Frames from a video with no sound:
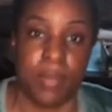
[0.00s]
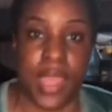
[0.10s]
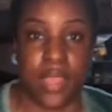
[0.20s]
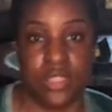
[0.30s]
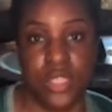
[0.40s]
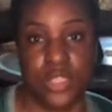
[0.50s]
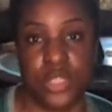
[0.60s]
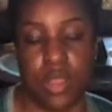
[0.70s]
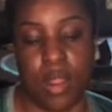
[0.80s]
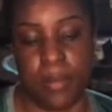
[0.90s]
I can touch the
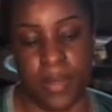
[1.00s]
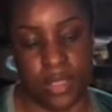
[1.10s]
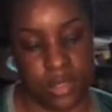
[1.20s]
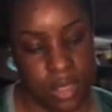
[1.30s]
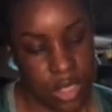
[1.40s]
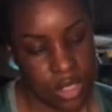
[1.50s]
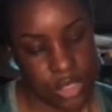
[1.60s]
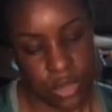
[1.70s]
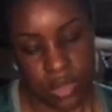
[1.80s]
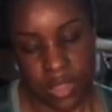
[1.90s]
carpet. So
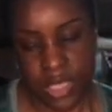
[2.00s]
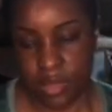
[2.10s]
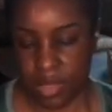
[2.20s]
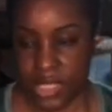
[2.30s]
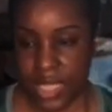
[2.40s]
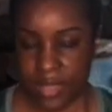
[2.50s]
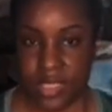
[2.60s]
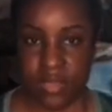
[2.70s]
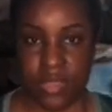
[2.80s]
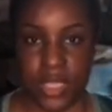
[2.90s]
the, this
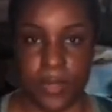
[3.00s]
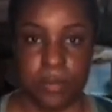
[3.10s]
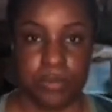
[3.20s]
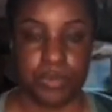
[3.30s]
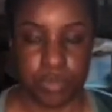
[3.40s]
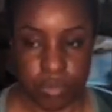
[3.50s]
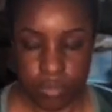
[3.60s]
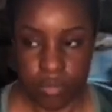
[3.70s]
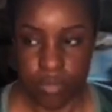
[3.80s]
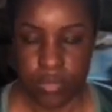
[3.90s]
activity
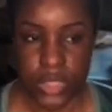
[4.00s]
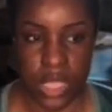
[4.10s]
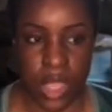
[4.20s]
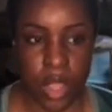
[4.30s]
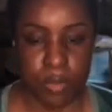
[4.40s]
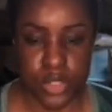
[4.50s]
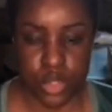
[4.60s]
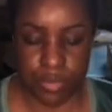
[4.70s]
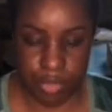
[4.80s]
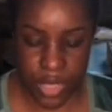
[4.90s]
helps to
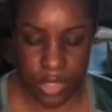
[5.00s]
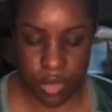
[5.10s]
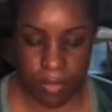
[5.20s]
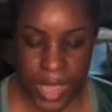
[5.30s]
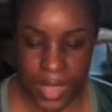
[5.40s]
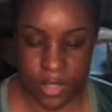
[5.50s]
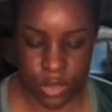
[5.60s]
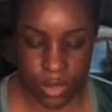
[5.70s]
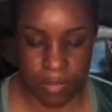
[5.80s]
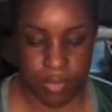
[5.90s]
bring you back to
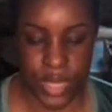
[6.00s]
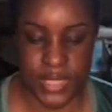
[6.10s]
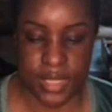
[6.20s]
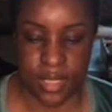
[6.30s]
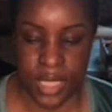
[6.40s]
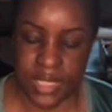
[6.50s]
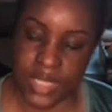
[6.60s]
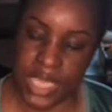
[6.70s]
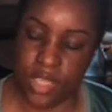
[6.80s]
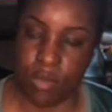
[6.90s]
the present and
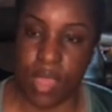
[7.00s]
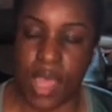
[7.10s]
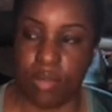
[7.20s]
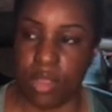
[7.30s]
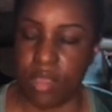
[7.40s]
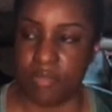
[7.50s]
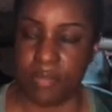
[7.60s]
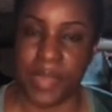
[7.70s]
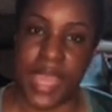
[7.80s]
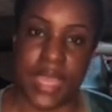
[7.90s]
take you out of the
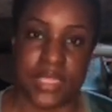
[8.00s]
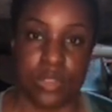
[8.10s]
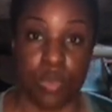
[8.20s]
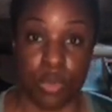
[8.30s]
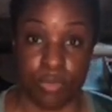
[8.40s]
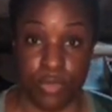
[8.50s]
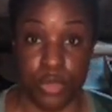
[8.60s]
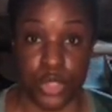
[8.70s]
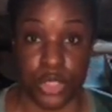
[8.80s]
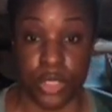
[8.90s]
past or
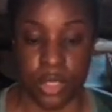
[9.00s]
future.